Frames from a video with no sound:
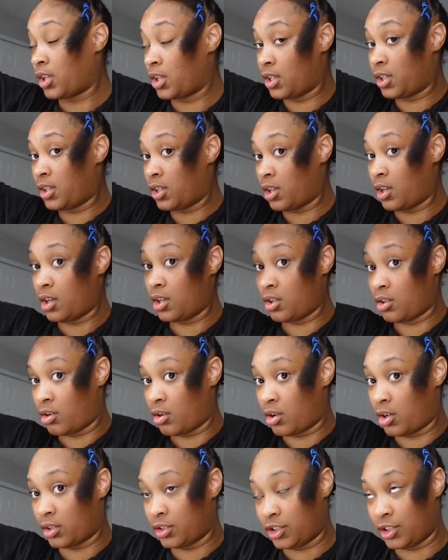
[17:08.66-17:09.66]
And yeah,
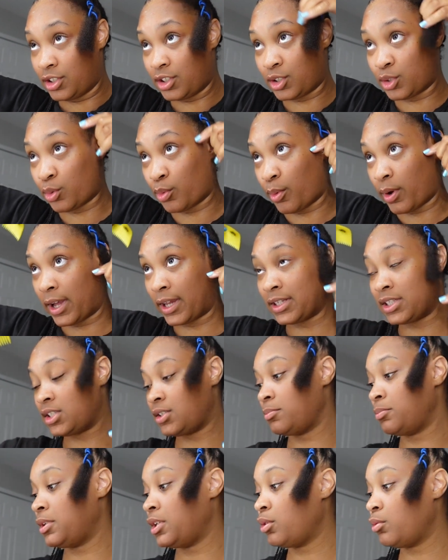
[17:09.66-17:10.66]
y'all, just watch
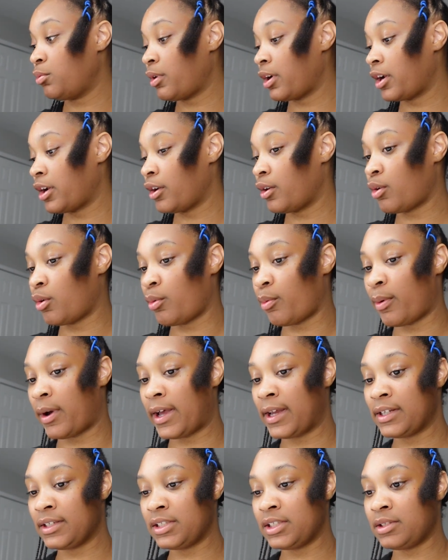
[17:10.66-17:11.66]
me work,
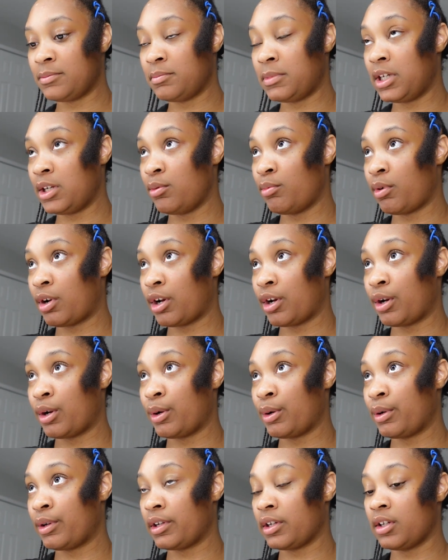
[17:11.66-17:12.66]
watch me
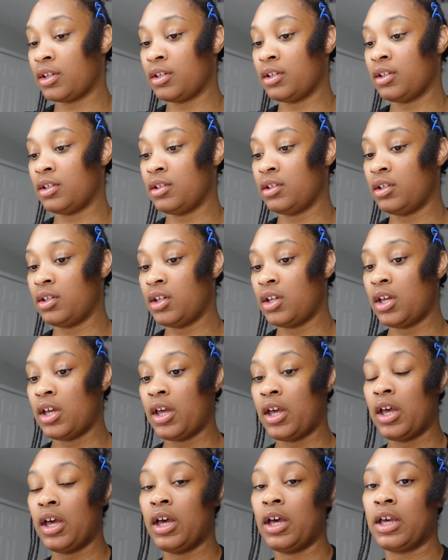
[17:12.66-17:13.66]
work.
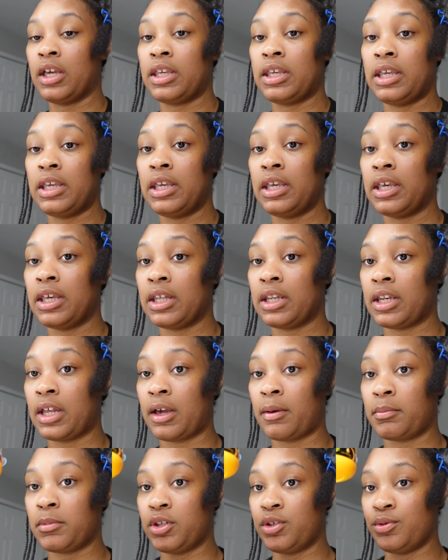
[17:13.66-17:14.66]
Again,
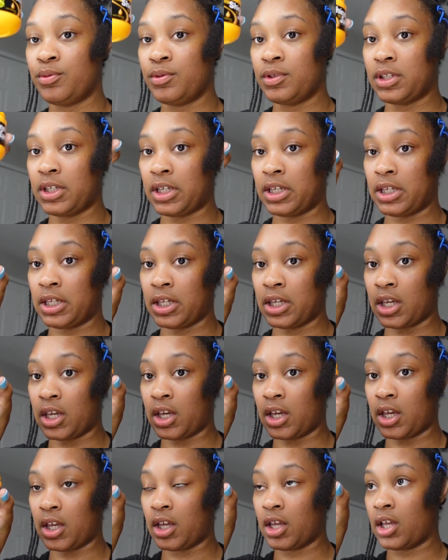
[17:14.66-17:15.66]
I'm using
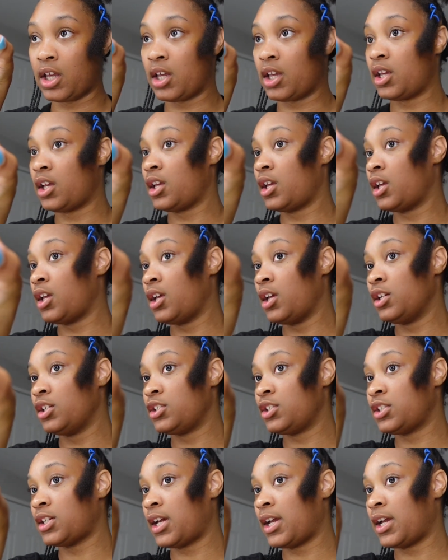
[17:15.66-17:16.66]

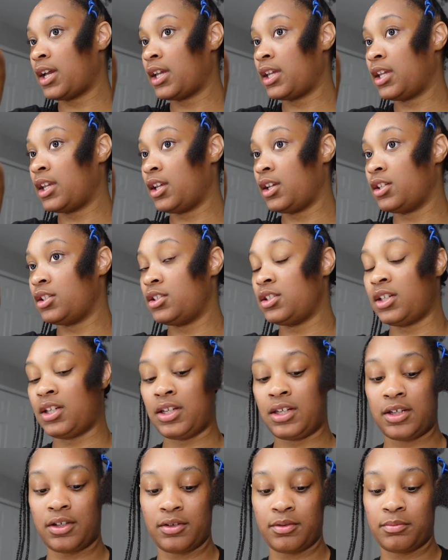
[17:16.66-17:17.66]
Shine and
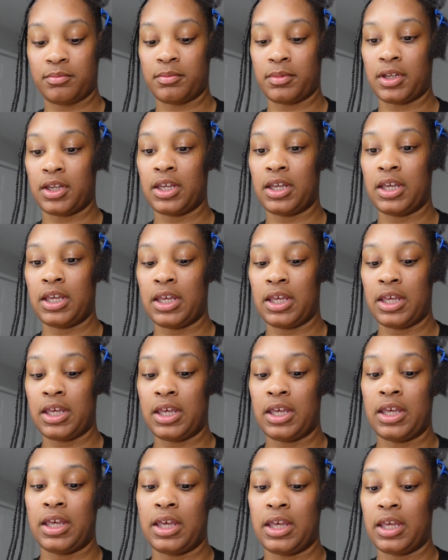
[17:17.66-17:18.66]
Jam,
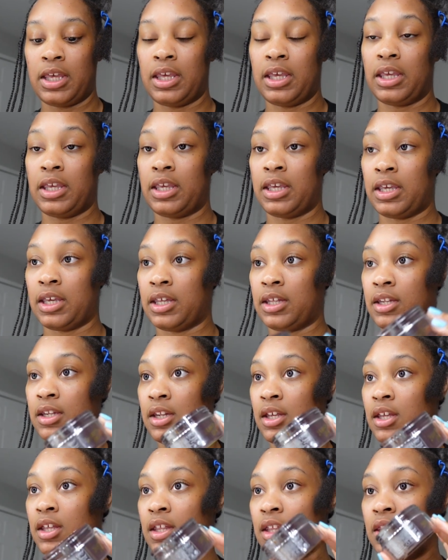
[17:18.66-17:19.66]
and
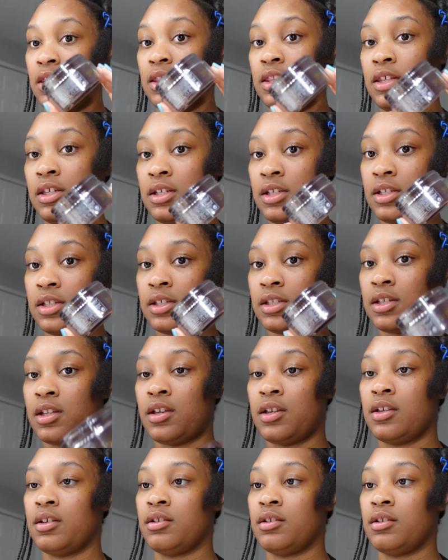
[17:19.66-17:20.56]
this